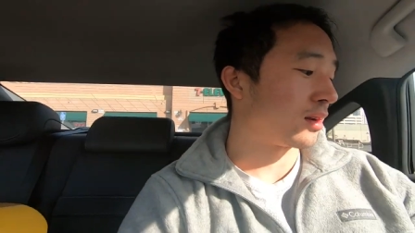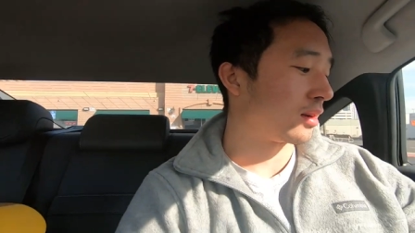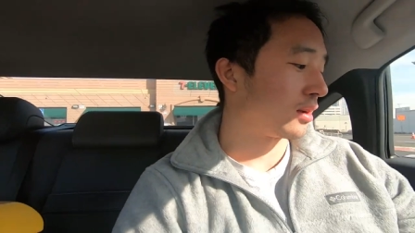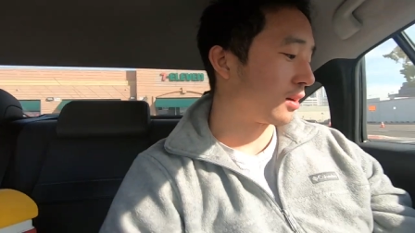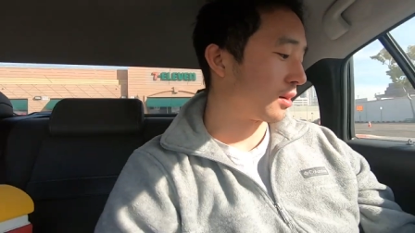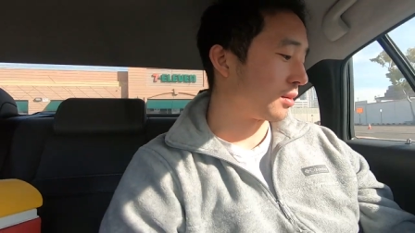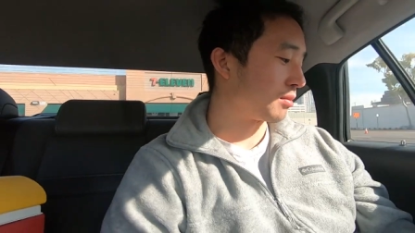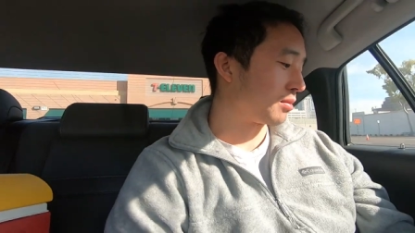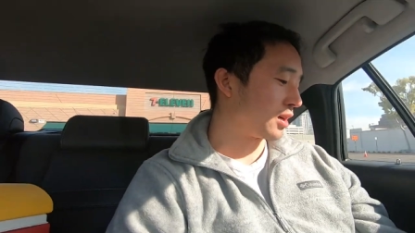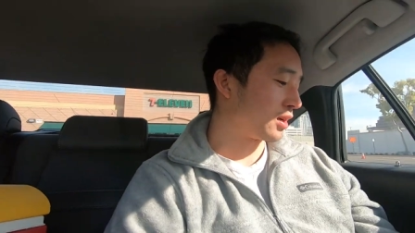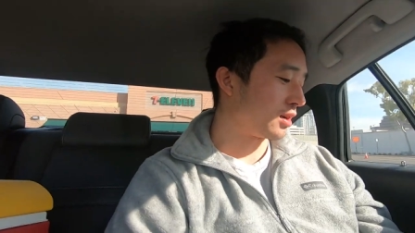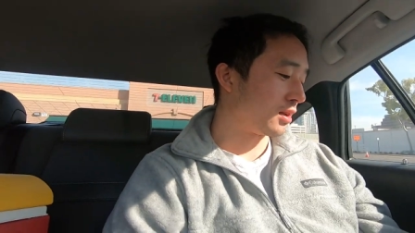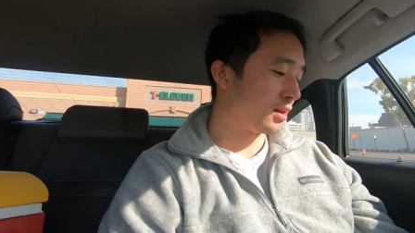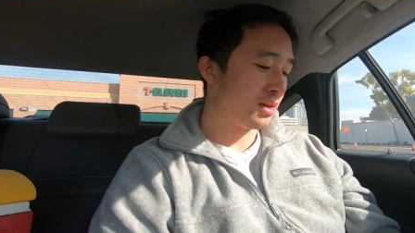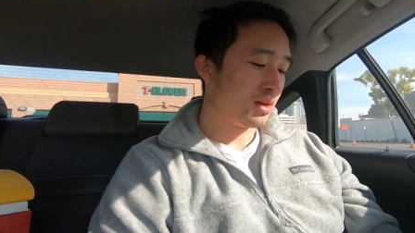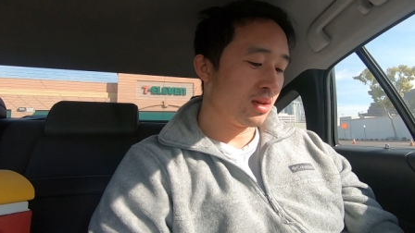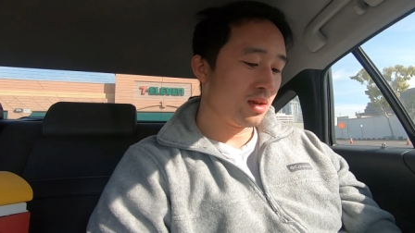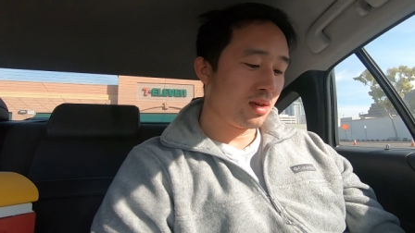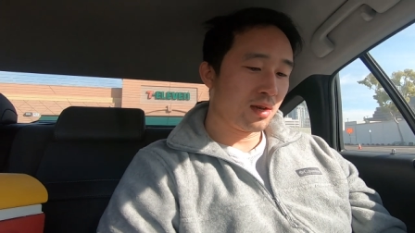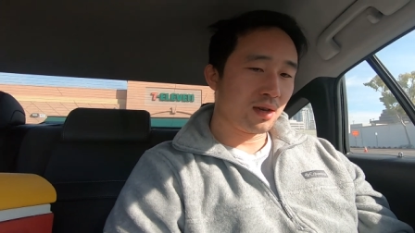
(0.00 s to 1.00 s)
in here, but
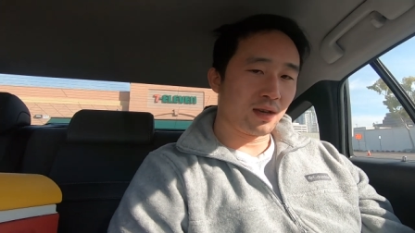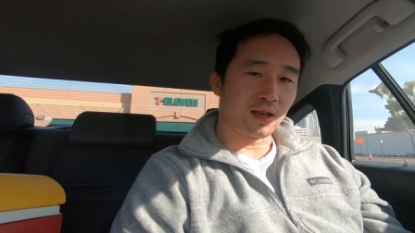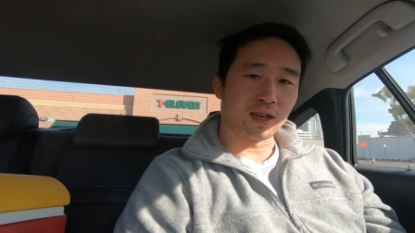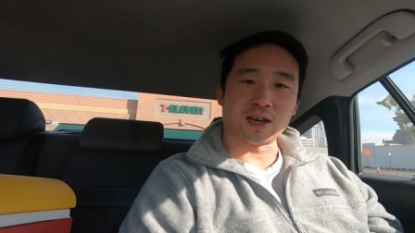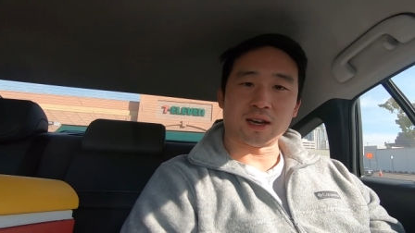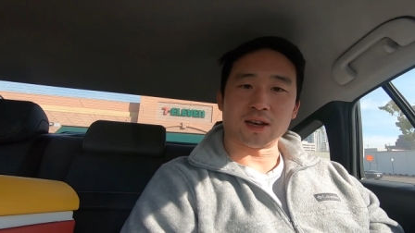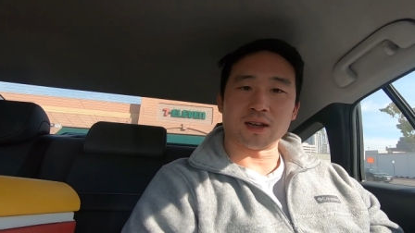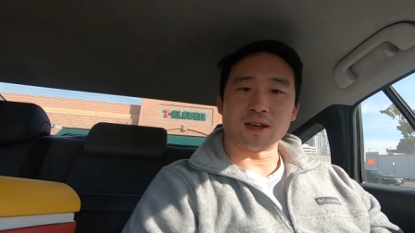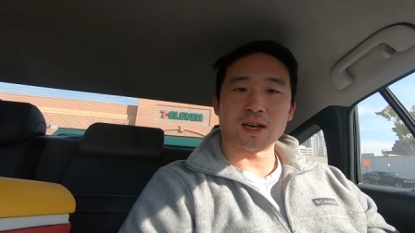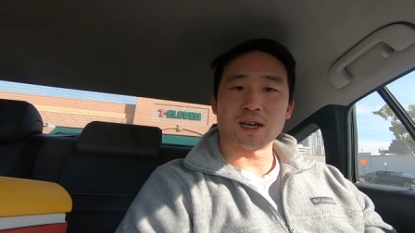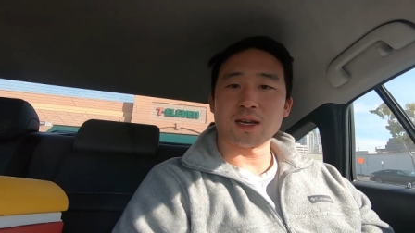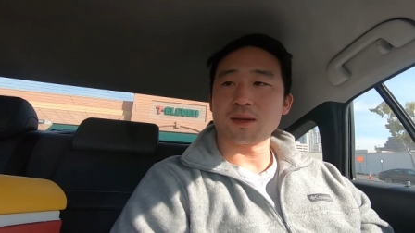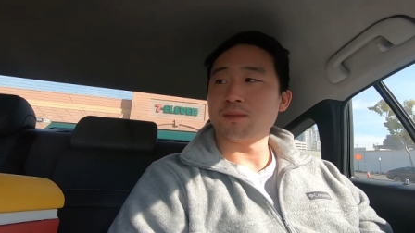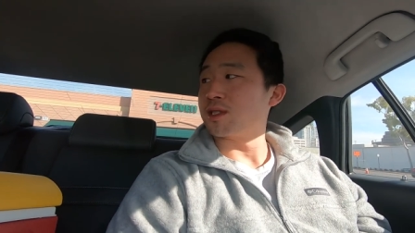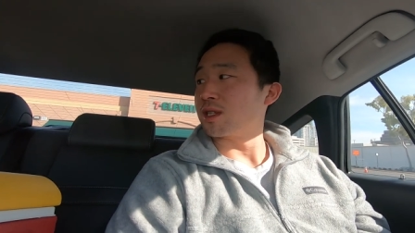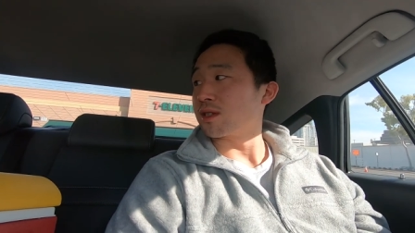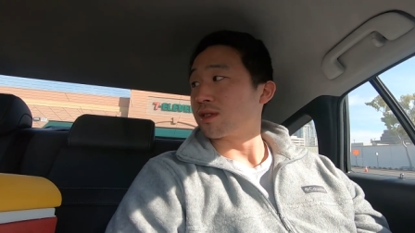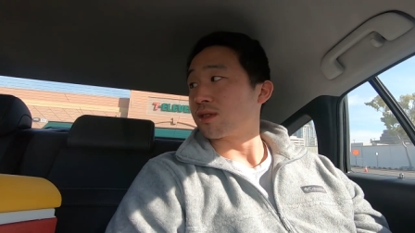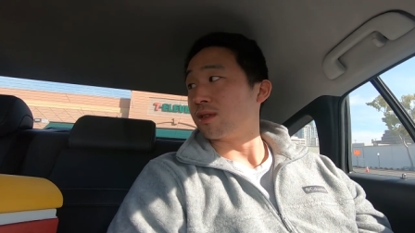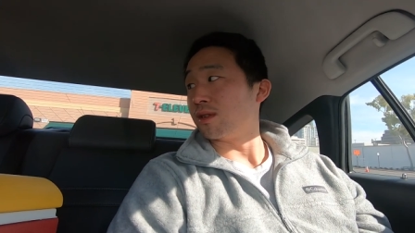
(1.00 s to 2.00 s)
yeah, I am
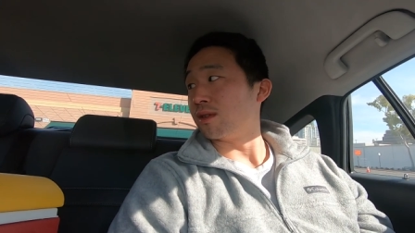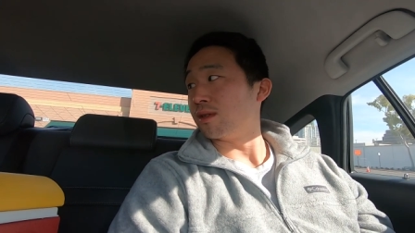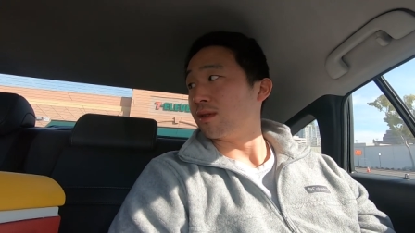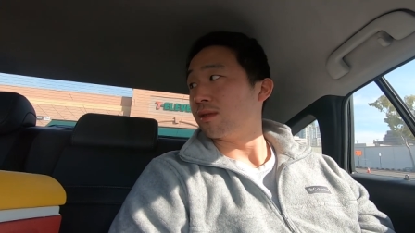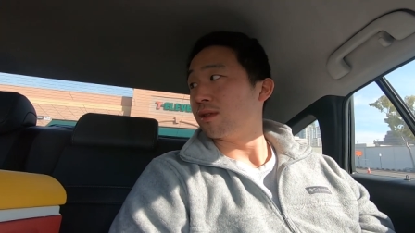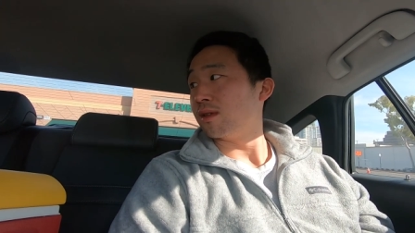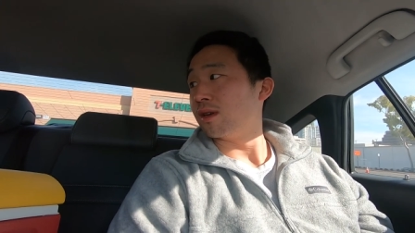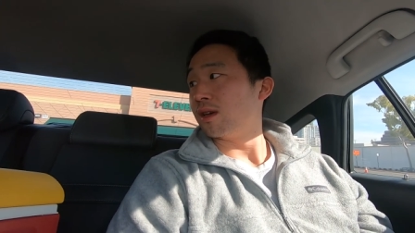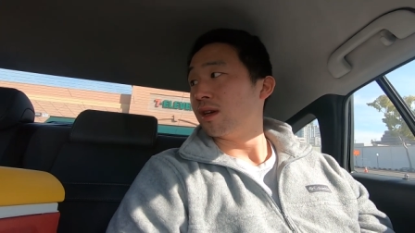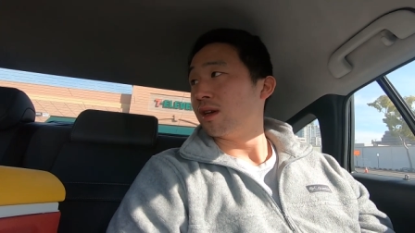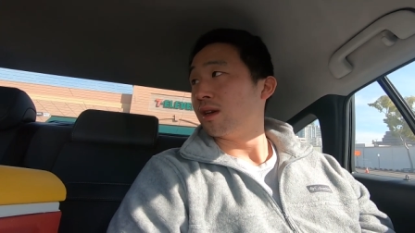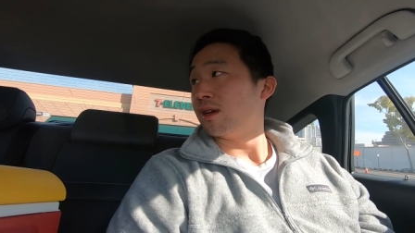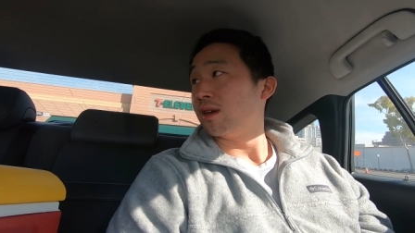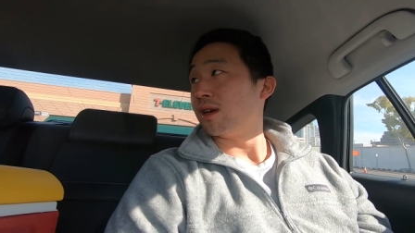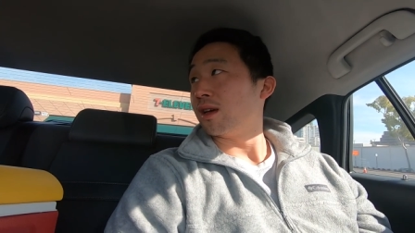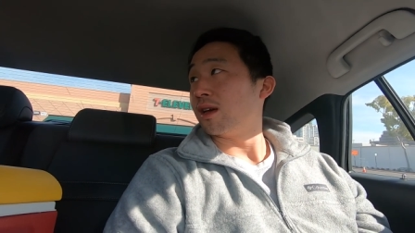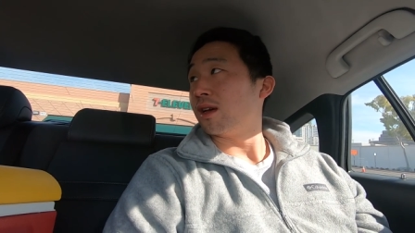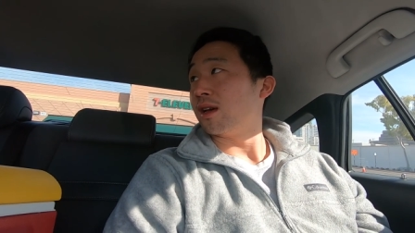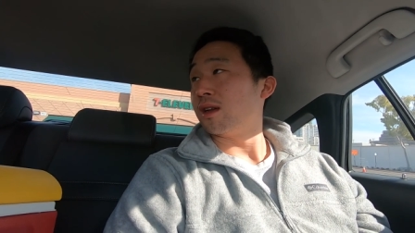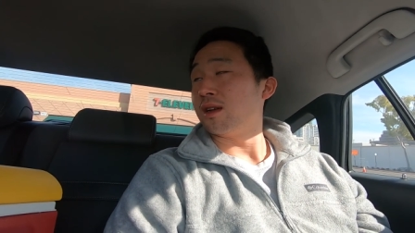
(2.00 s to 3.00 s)
6'2",
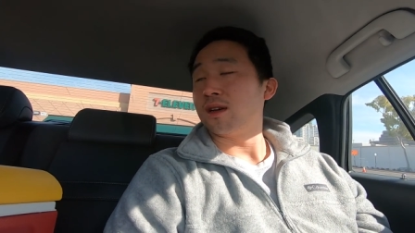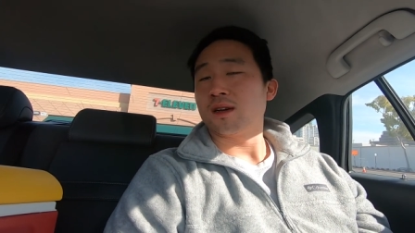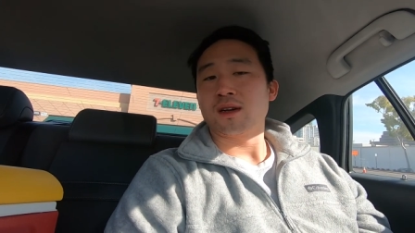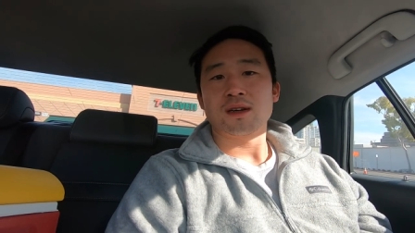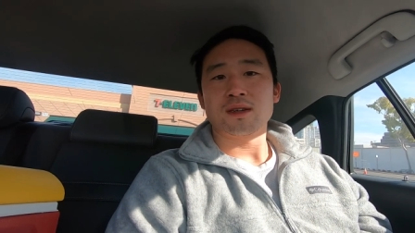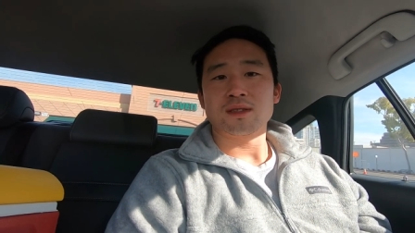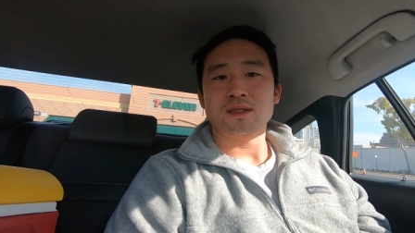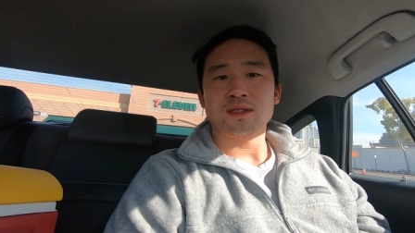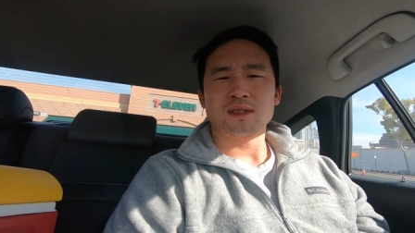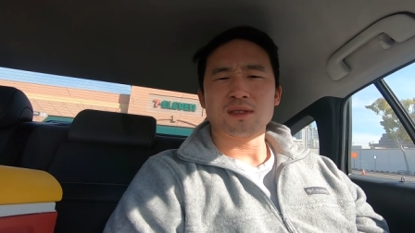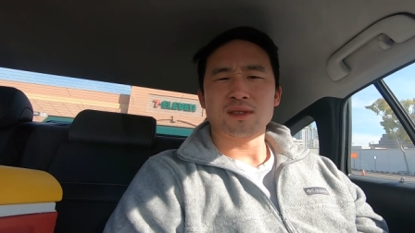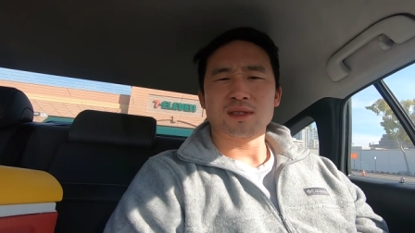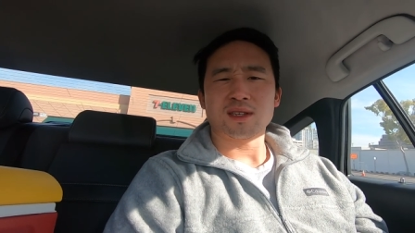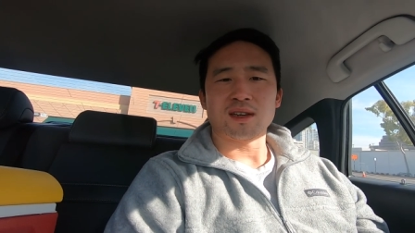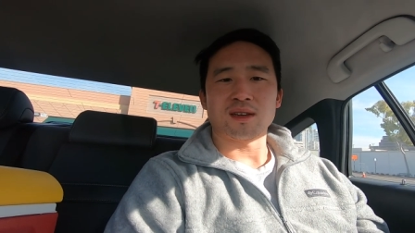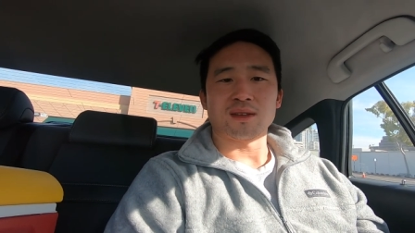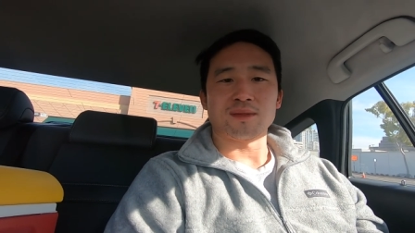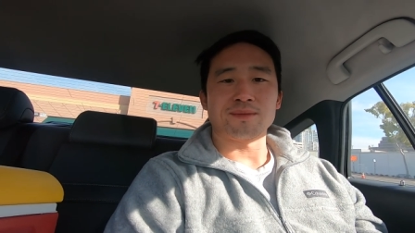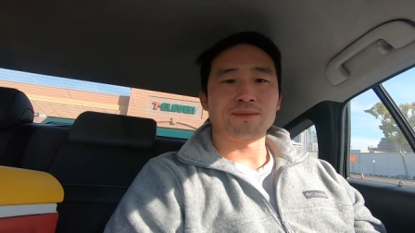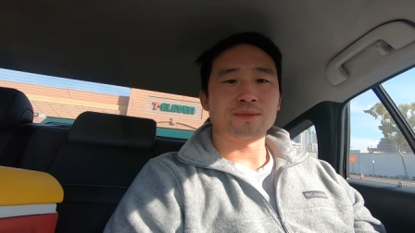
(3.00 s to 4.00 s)
and it's a little
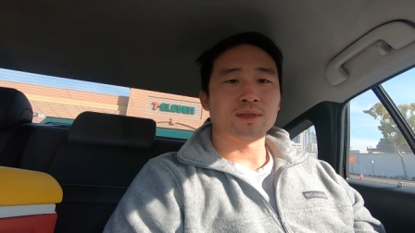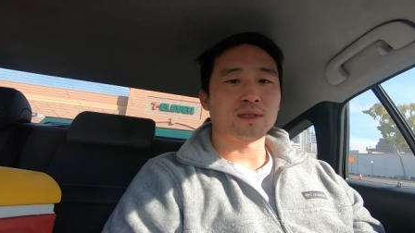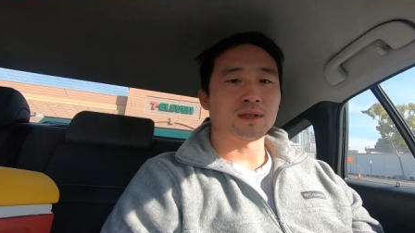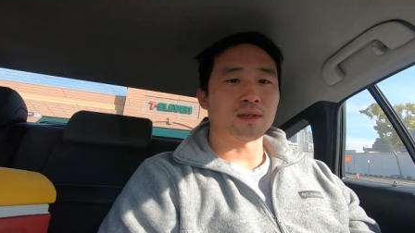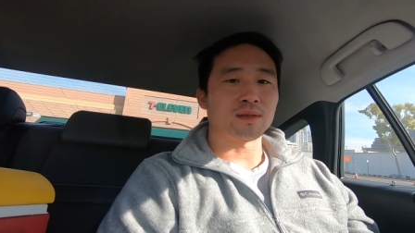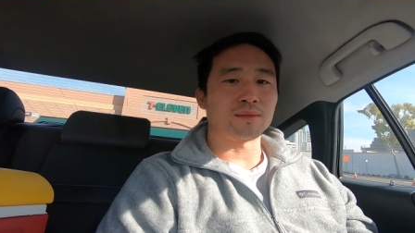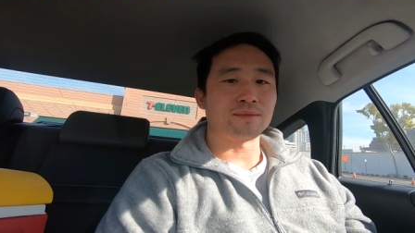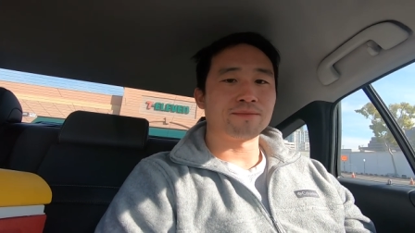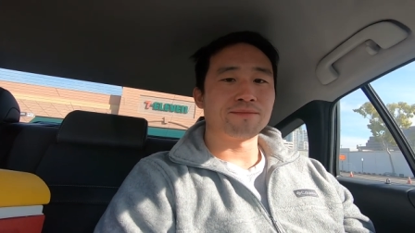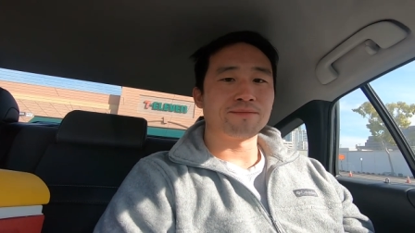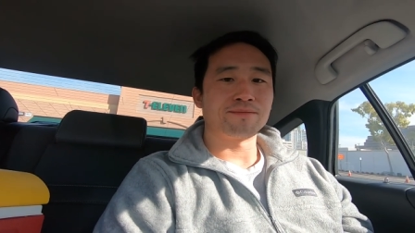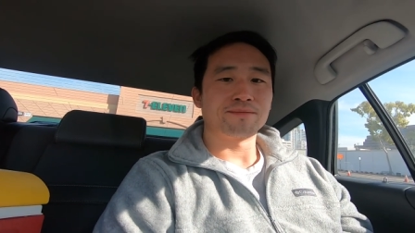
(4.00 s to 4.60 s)
tight, so